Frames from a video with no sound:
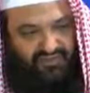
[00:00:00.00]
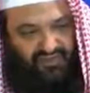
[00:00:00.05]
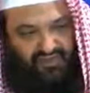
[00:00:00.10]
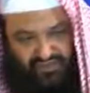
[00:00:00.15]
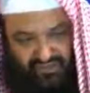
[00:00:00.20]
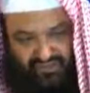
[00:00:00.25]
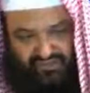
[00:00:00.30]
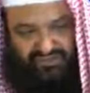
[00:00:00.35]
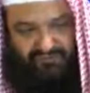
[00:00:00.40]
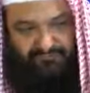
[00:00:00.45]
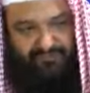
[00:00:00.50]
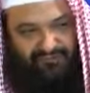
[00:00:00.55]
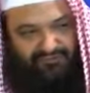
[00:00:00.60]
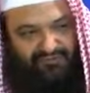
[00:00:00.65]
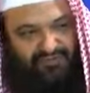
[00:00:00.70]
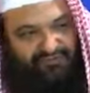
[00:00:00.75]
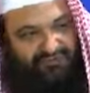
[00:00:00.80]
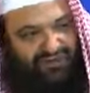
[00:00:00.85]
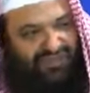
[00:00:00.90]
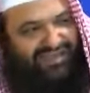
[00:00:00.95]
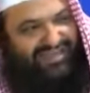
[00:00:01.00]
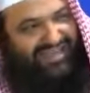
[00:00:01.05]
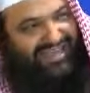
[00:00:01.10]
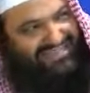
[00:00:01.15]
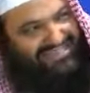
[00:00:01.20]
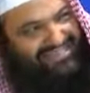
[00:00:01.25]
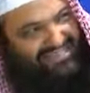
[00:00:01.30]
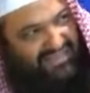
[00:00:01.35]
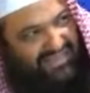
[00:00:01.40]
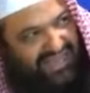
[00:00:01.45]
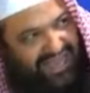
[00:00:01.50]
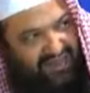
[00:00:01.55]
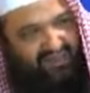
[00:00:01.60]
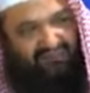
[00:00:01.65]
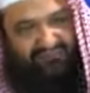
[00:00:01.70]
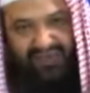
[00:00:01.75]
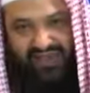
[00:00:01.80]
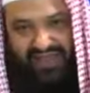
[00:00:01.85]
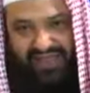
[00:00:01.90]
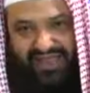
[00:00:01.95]
Look, the Prophet of Allah, he had seen
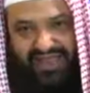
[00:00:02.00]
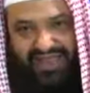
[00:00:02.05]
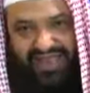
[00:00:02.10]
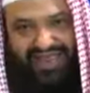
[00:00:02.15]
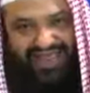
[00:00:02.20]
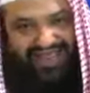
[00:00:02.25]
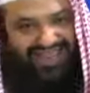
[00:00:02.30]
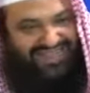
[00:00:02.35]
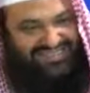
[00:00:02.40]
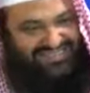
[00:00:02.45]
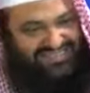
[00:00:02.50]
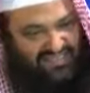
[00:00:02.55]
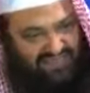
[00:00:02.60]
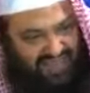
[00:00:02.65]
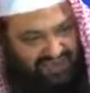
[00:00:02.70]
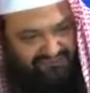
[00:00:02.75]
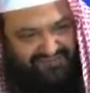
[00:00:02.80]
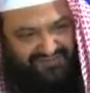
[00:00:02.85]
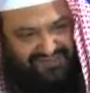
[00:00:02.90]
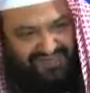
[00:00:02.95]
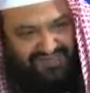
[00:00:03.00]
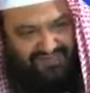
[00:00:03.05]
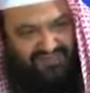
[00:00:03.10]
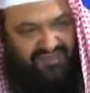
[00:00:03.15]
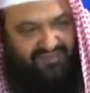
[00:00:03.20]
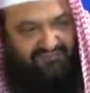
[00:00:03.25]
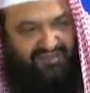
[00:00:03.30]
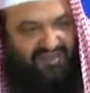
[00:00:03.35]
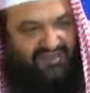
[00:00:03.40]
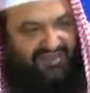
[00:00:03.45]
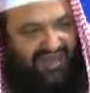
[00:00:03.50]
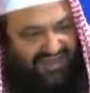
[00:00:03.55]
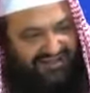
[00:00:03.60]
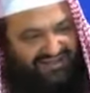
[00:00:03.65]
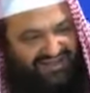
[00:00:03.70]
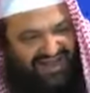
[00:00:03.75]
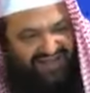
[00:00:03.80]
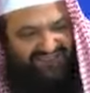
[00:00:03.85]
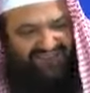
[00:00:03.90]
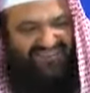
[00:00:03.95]
hellfire. He had seen everything. He
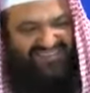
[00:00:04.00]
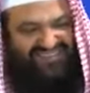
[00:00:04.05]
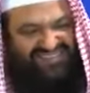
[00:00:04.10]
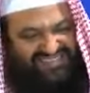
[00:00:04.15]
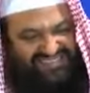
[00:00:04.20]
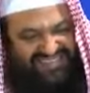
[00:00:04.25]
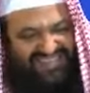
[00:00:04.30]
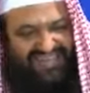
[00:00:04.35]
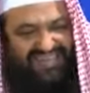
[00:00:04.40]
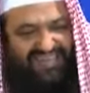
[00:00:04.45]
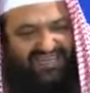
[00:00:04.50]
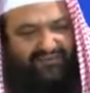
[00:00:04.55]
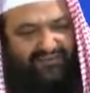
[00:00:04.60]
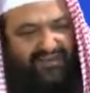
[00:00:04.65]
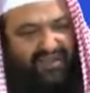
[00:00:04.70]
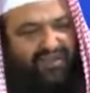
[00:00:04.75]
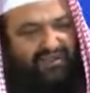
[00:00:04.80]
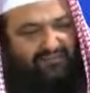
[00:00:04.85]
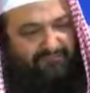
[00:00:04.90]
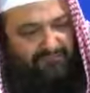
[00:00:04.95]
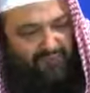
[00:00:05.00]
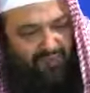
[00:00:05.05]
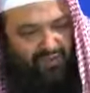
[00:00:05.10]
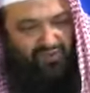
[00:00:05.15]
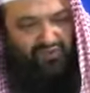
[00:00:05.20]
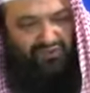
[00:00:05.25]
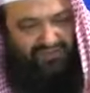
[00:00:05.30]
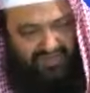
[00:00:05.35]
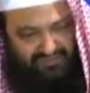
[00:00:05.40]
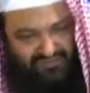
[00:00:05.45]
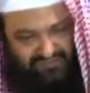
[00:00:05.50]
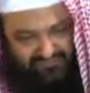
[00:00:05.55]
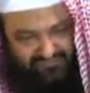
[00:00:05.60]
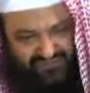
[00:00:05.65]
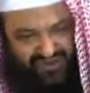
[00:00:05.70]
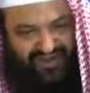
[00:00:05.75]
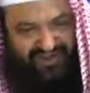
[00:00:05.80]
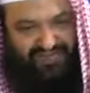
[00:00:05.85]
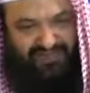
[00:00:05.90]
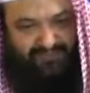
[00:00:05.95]
had never seen more
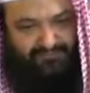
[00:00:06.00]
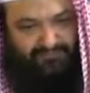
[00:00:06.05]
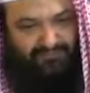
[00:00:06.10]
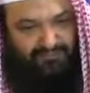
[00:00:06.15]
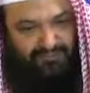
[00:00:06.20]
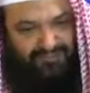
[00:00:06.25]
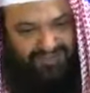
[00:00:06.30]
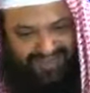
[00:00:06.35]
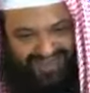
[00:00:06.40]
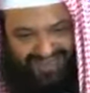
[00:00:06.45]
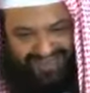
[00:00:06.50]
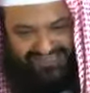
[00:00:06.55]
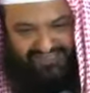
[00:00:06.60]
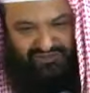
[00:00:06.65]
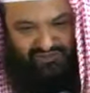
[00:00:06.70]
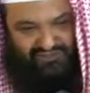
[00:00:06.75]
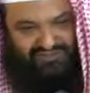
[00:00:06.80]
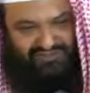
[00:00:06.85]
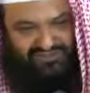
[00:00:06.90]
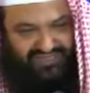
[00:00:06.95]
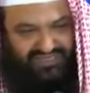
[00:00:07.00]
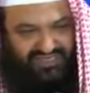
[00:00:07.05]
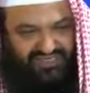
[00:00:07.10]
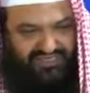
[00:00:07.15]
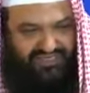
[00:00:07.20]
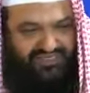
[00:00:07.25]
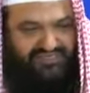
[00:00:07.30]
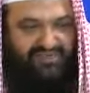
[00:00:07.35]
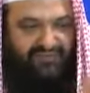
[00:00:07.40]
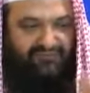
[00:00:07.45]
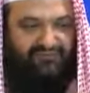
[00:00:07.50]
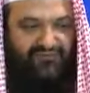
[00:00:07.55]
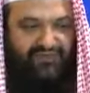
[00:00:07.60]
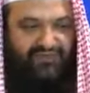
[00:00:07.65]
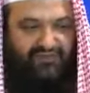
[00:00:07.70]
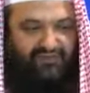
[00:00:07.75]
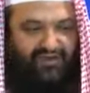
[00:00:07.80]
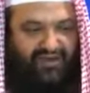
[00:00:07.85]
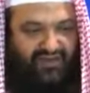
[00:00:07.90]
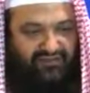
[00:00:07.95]
terrifying place or scene except for
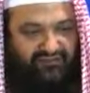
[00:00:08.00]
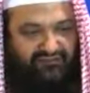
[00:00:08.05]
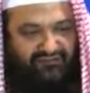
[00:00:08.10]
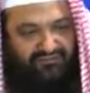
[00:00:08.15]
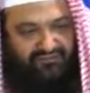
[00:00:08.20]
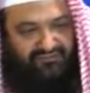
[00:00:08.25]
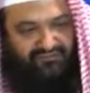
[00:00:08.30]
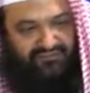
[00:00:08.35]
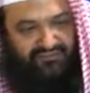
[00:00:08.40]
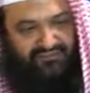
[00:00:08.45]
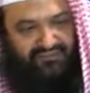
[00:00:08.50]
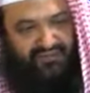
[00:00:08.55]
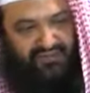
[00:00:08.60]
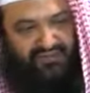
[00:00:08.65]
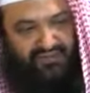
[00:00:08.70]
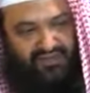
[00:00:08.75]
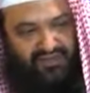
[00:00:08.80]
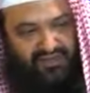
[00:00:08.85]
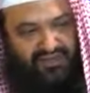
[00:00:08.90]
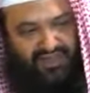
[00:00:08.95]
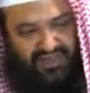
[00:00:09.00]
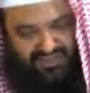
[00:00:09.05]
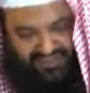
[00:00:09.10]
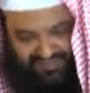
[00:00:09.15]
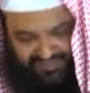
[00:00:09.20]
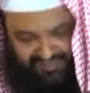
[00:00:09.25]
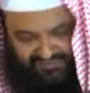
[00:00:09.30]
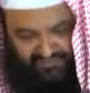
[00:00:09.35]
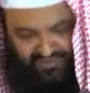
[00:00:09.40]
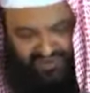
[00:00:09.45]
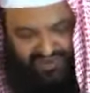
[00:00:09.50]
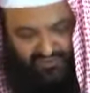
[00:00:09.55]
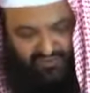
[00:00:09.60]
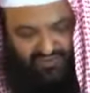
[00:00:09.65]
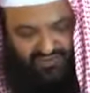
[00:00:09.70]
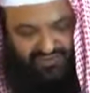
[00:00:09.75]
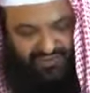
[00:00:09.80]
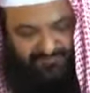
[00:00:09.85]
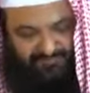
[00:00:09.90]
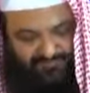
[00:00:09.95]
the grave. And that is why
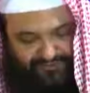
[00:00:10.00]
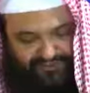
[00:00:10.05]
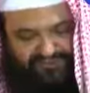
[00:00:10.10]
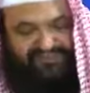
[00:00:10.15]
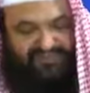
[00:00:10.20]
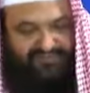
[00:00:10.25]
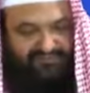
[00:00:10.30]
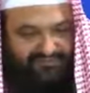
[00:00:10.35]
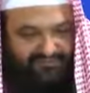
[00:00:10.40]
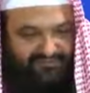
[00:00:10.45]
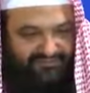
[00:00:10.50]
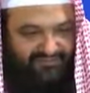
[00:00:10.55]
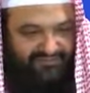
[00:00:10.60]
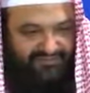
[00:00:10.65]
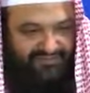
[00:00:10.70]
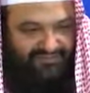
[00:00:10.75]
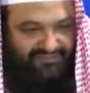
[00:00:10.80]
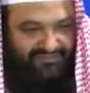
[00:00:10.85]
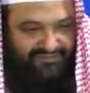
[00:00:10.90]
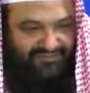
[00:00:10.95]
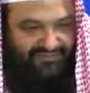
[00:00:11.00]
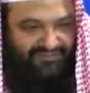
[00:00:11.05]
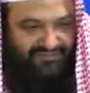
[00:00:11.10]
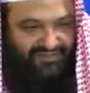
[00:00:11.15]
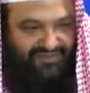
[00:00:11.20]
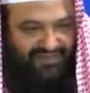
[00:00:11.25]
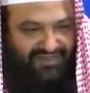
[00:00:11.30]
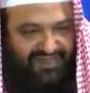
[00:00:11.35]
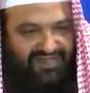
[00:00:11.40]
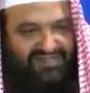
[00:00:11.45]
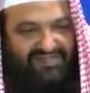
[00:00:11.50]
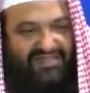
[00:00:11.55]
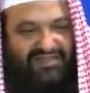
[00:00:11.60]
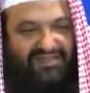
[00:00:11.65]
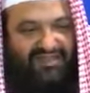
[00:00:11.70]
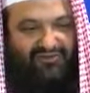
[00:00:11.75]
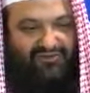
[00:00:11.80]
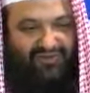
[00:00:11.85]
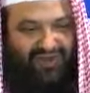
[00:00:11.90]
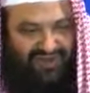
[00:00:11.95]
when the person is
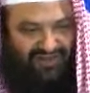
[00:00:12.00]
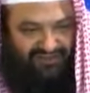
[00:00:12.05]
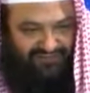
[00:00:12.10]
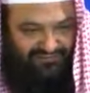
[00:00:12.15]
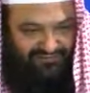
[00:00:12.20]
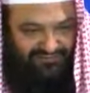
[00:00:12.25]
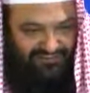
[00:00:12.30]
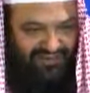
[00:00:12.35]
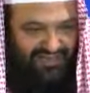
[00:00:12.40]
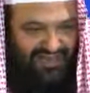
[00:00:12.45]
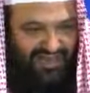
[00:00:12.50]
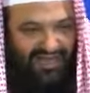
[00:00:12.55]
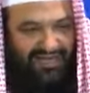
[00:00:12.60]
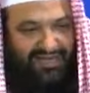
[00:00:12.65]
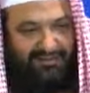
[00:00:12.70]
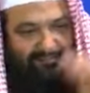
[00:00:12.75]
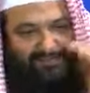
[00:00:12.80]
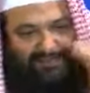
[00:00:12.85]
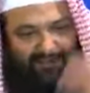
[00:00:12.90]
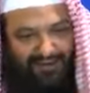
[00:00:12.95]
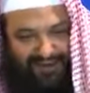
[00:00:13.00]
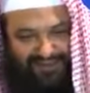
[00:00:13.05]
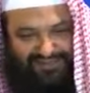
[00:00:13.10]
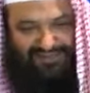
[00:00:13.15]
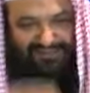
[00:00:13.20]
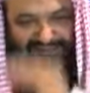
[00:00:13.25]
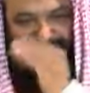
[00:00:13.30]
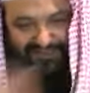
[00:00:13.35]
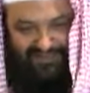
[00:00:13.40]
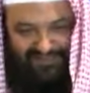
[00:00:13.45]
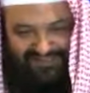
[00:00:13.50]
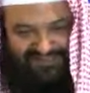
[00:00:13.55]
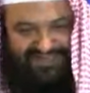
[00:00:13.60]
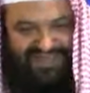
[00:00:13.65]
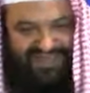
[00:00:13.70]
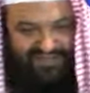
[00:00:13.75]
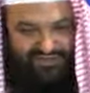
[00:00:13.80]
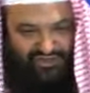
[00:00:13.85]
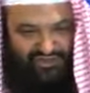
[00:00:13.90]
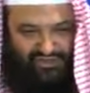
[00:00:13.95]
in the grave and he passed the first
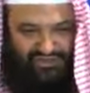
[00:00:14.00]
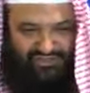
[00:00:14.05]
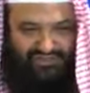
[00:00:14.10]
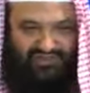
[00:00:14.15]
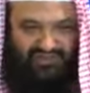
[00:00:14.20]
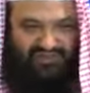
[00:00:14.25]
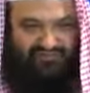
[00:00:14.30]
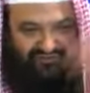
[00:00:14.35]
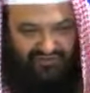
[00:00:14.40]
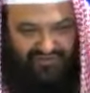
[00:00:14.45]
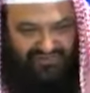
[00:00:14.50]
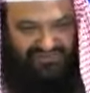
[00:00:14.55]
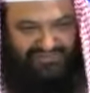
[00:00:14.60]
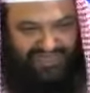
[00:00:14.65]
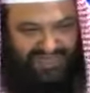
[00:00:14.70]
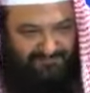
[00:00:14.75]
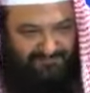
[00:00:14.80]
stage, the first